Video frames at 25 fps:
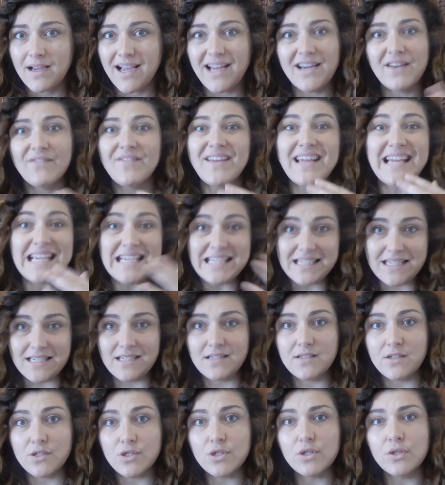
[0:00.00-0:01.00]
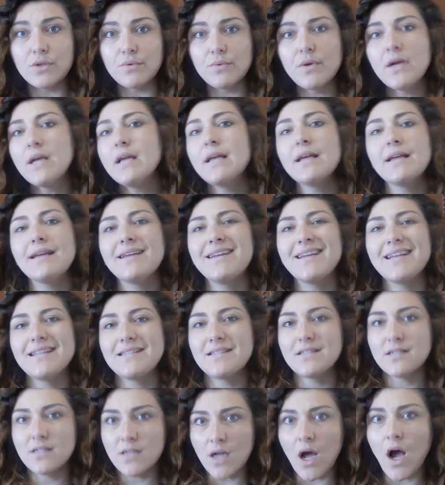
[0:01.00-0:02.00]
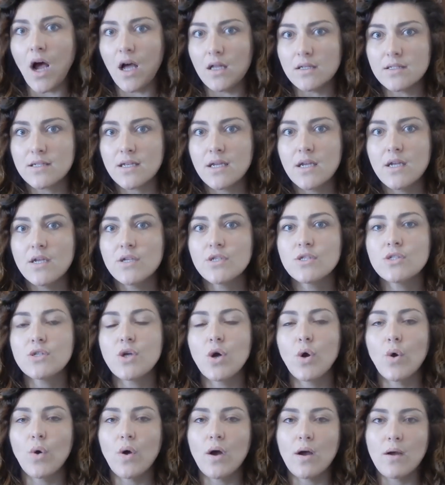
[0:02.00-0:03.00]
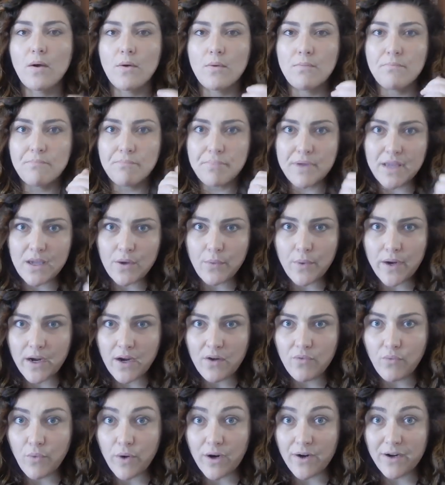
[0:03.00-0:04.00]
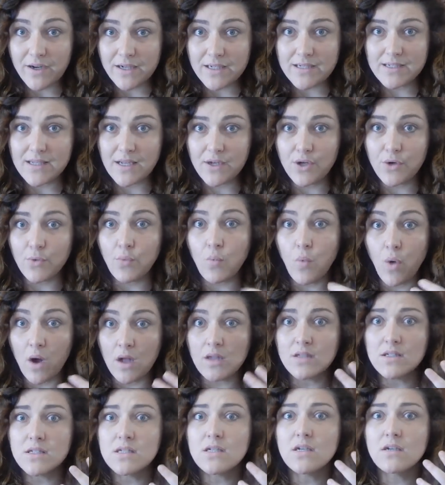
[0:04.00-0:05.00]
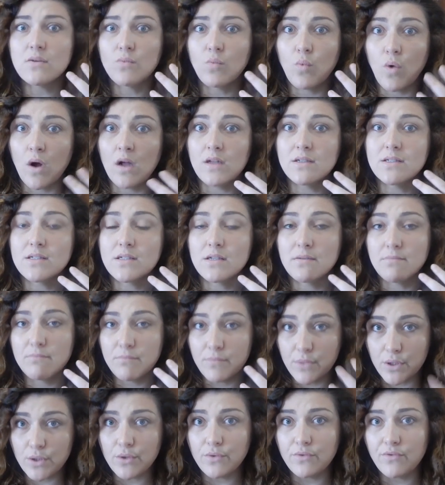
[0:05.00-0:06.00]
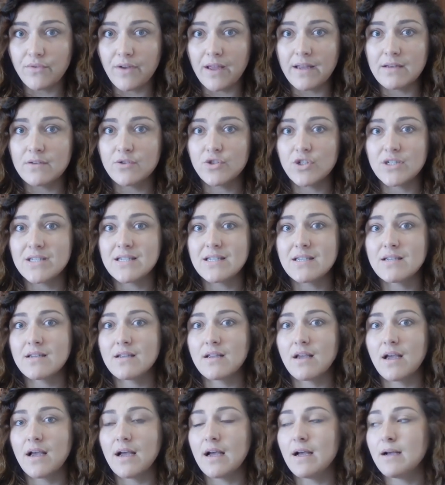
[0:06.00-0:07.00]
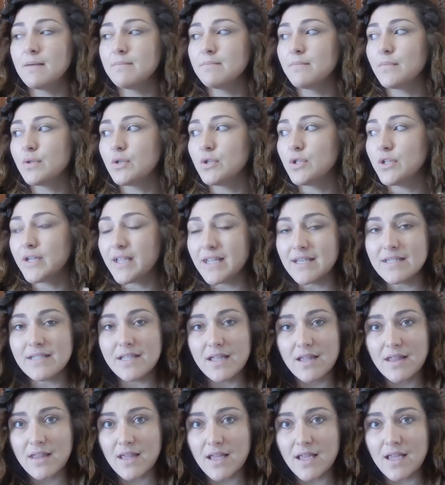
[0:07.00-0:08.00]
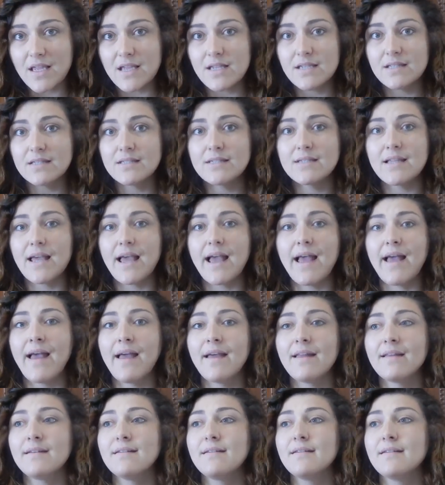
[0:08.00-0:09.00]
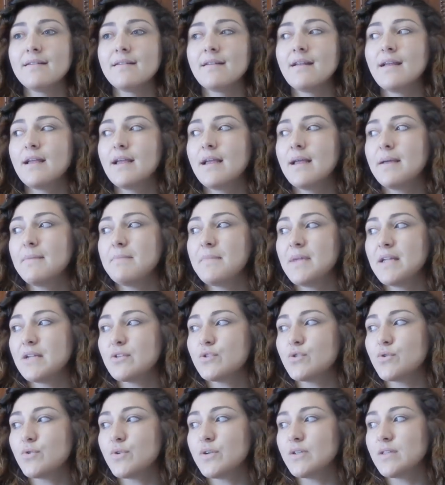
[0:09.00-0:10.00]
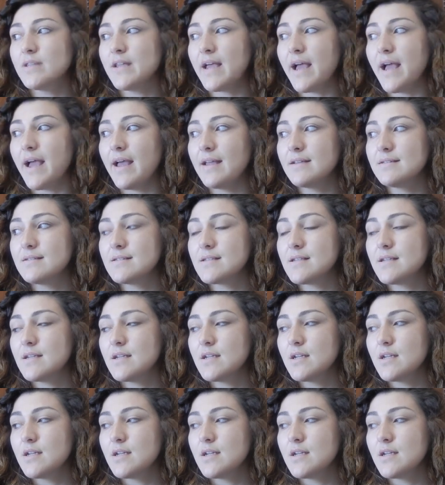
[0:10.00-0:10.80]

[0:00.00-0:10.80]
kind of easy to do. It's not. So be aware of where it is that you want to move, and just look into things and make sure that